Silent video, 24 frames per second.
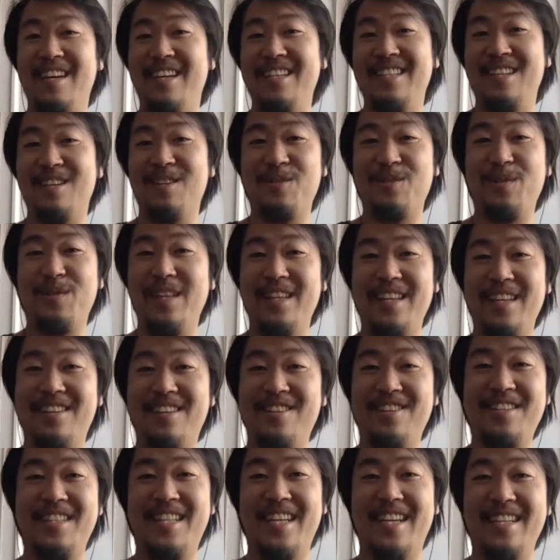I didn't really
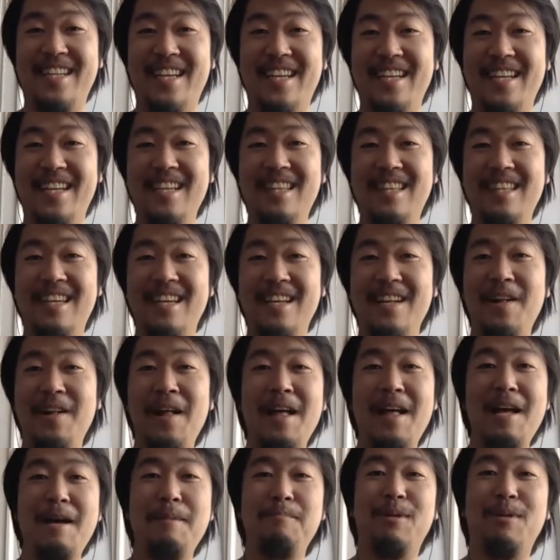understand anything,
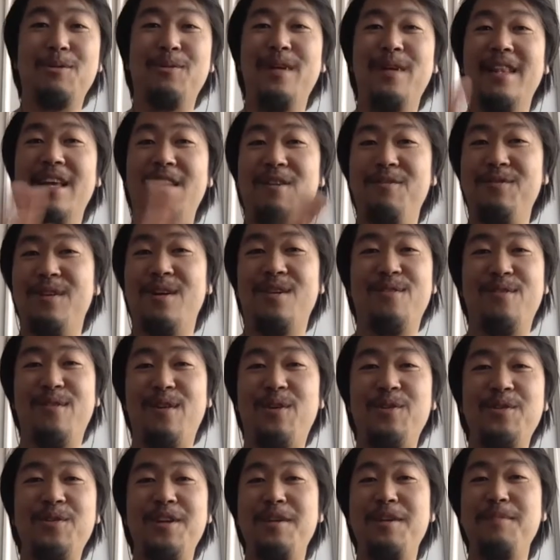but we left our
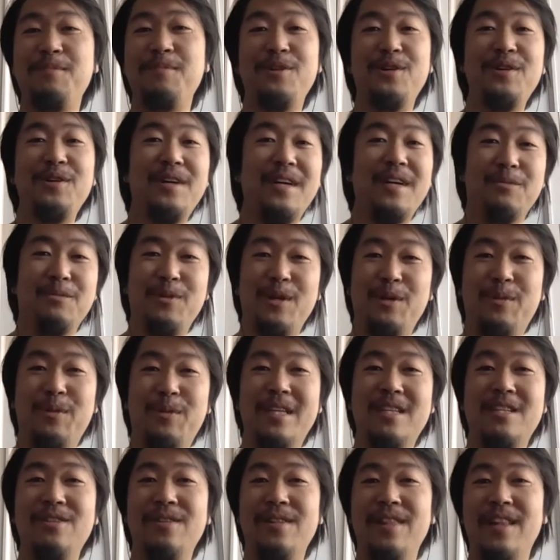phone number and we
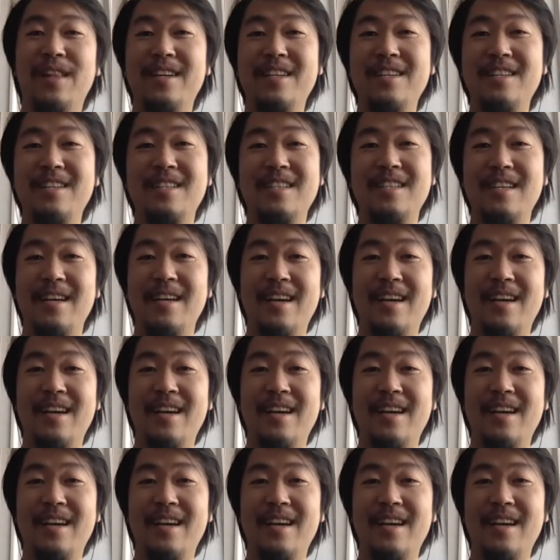went to lunch.